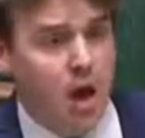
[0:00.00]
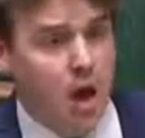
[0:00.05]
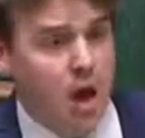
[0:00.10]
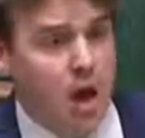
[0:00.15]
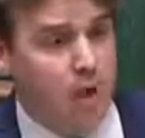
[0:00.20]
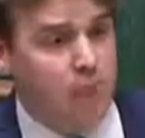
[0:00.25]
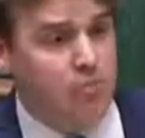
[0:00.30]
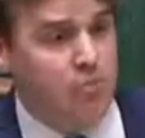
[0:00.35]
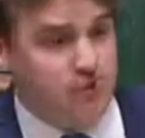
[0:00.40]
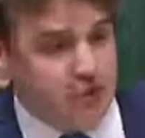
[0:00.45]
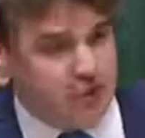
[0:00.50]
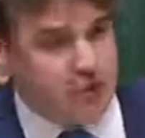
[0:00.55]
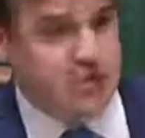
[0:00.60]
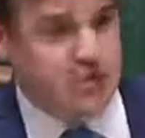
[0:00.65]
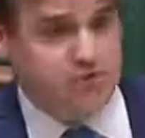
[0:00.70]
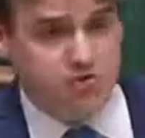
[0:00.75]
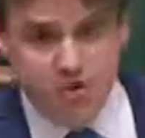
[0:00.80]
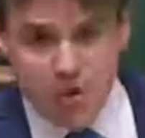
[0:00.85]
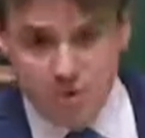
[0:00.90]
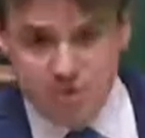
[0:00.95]
her
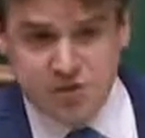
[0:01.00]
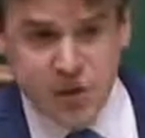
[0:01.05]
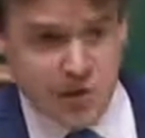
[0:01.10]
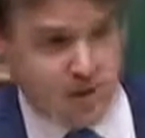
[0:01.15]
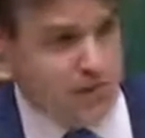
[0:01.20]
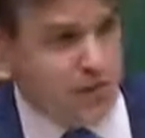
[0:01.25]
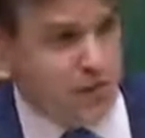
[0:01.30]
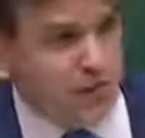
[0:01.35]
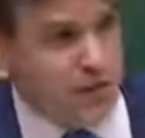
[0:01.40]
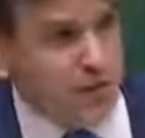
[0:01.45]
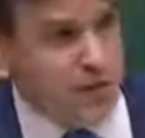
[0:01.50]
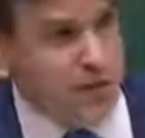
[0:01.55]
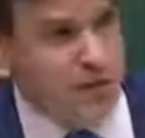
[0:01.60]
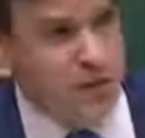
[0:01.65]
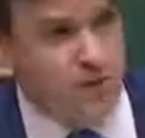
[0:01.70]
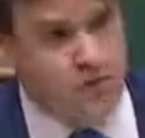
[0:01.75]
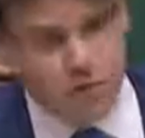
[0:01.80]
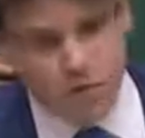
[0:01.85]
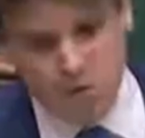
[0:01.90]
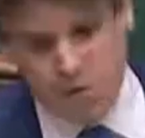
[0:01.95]
predecessor as Home Secretary,
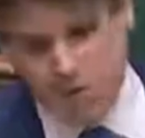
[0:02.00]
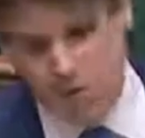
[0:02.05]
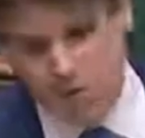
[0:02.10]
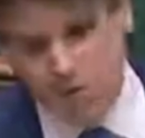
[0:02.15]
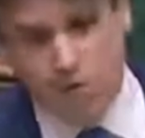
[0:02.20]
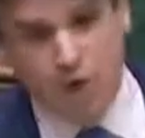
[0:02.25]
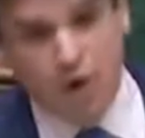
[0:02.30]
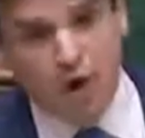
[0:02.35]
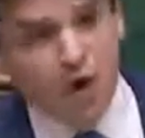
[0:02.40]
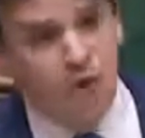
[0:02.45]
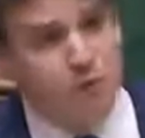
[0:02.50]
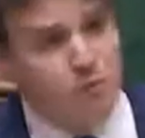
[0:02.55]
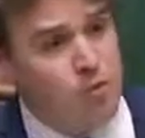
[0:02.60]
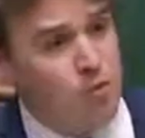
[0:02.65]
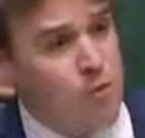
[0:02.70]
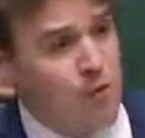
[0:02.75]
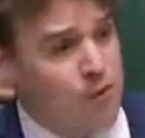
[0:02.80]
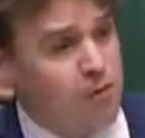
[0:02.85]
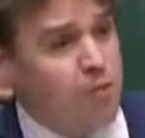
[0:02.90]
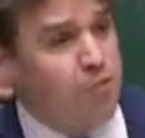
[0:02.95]
the right
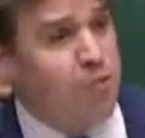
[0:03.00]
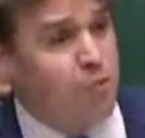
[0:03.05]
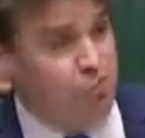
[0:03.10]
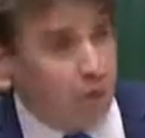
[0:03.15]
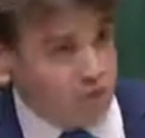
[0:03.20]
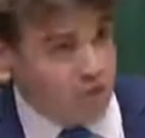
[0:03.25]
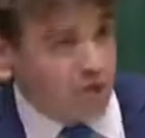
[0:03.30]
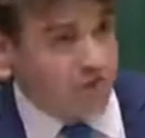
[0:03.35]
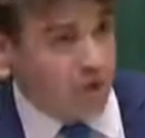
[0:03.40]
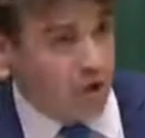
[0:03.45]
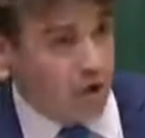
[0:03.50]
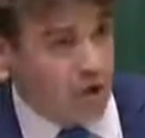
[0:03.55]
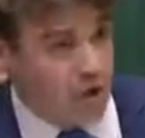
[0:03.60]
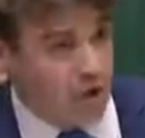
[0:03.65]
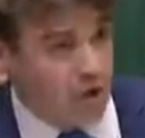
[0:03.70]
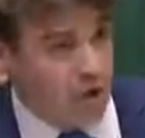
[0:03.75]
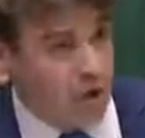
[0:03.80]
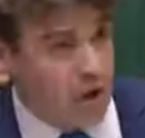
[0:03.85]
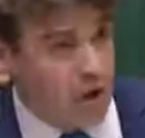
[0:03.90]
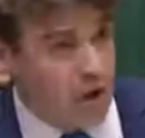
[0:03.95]
honourable member for
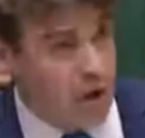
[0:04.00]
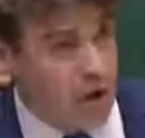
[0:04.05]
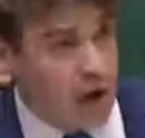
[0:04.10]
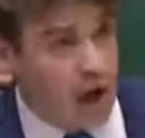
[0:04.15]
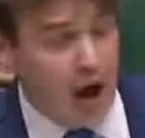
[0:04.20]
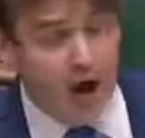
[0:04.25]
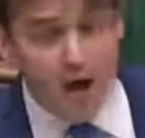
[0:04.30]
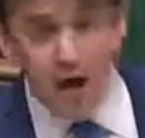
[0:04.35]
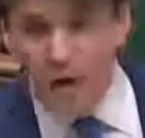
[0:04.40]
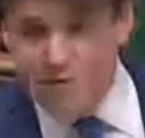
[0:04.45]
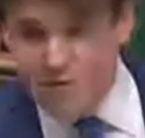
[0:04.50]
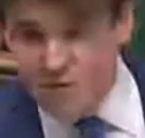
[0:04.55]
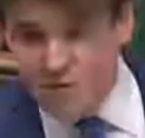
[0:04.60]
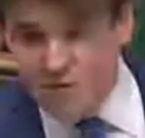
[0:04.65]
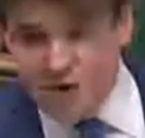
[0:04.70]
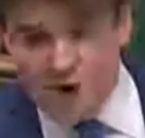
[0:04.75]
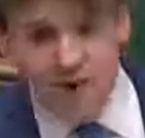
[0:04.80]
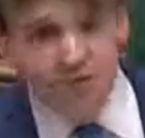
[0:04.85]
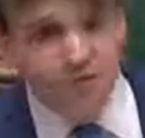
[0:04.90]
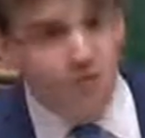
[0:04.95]
Bromsgrove. And I
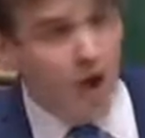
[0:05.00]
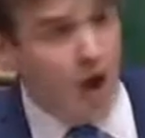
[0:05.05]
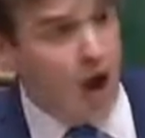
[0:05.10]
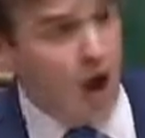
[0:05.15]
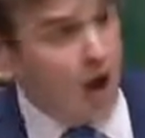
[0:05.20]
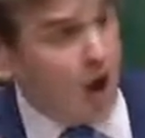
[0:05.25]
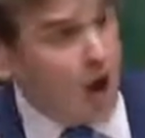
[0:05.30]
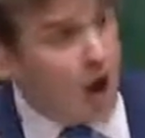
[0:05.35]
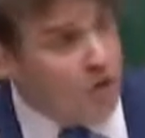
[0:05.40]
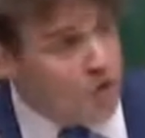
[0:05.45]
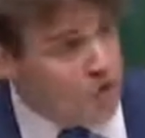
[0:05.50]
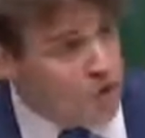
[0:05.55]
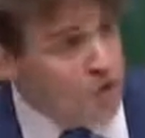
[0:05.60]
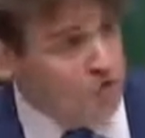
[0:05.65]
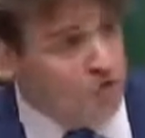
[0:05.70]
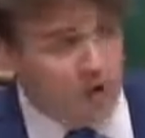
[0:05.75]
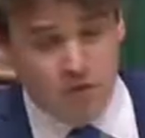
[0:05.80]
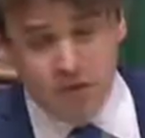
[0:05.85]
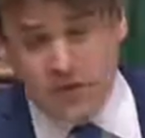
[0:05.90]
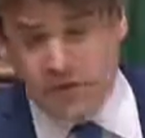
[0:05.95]
think I
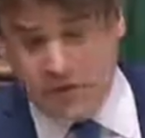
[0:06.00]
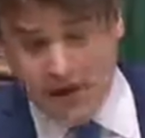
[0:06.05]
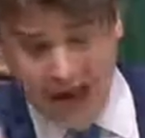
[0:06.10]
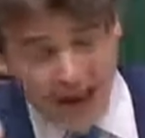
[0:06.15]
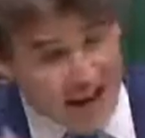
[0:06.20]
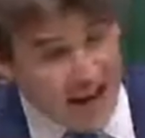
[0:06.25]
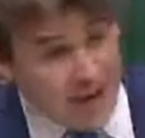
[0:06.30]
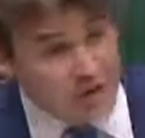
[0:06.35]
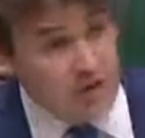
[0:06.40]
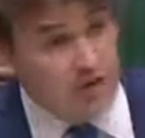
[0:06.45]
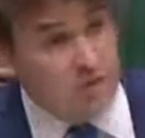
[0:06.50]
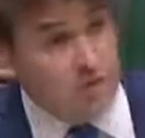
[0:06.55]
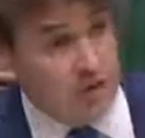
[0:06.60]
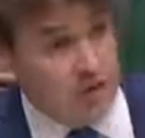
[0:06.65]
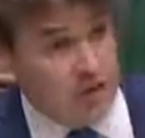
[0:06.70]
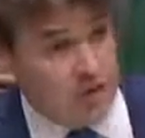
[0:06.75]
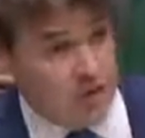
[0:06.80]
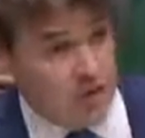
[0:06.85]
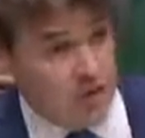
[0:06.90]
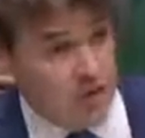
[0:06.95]
do feel that if it hadn't have
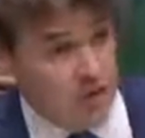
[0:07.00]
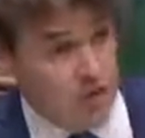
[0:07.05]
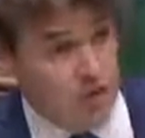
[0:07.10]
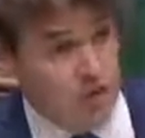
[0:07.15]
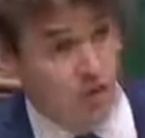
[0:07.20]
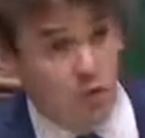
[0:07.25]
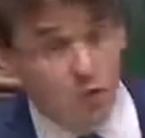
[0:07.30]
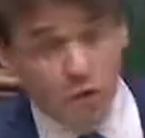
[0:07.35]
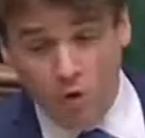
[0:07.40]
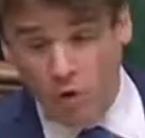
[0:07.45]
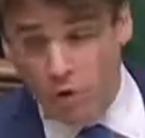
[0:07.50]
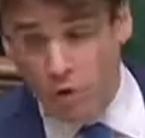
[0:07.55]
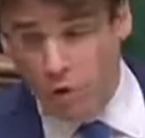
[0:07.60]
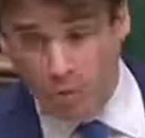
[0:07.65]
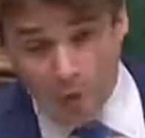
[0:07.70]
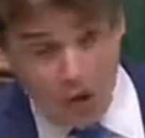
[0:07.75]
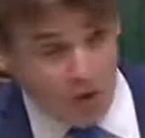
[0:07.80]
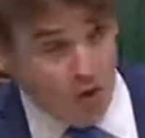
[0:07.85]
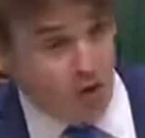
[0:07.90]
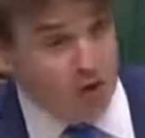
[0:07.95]
been for
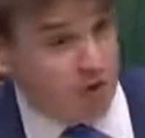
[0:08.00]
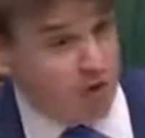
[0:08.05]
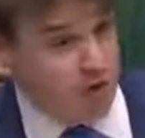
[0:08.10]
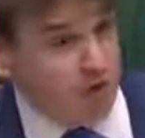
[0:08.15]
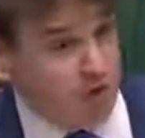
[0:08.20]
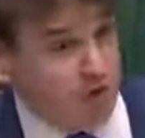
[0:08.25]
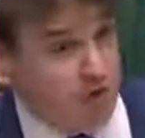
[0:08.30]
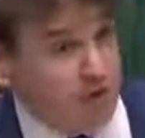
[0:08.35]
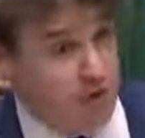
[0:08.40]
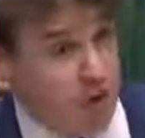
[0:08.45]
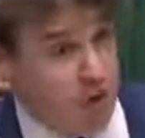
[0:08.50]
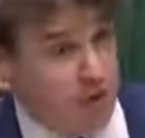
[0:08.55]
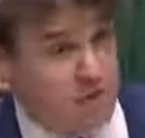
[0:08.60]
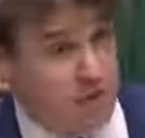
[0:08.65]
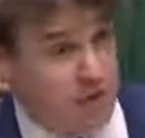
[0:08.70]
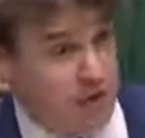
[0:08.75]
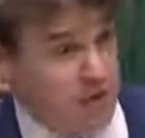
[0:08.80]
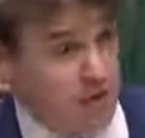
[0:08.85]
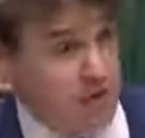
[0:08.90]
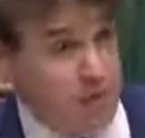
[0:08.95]
my right honourable friend, the Home
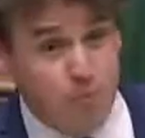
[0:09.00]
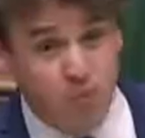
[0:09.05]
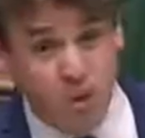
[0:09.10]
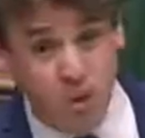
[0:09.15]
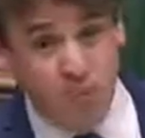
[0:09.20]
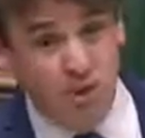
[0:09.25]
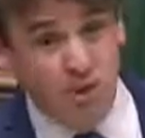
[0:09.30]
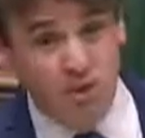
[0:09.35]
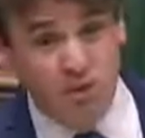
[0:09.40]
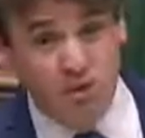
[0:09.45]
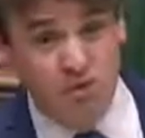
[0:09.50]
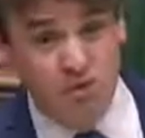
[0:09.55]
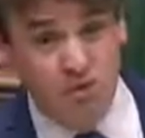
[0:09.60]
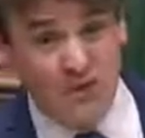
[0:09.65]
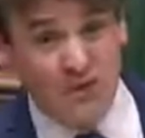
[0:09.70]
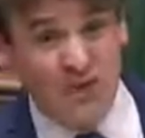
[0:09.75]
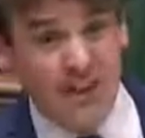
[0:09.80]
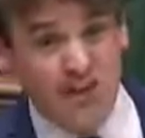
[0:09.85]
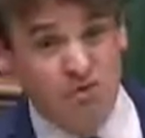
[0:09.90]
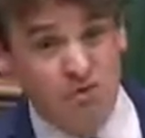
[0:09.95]
Secretary, there probably wouldn't have
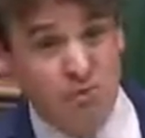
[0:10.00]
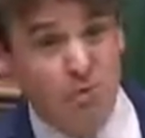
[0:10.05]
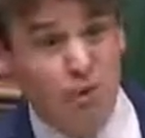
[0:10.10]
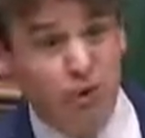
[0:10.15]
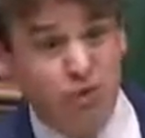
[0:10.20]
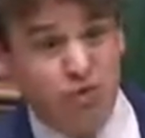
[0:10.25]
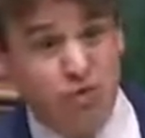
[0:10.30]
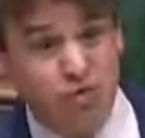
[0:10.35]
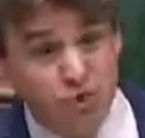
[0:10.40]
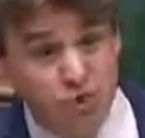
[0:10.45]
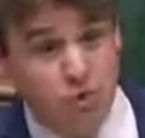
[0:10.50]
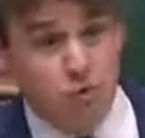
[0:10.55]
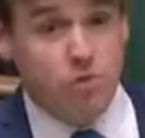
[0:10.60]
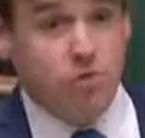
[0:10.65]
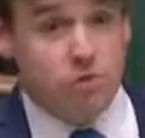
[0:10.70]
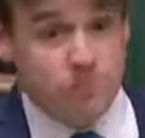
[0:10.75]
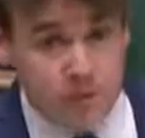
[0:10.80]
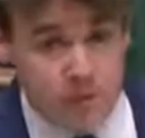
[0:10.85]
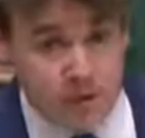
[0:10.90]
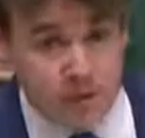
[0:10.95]
been any report at all.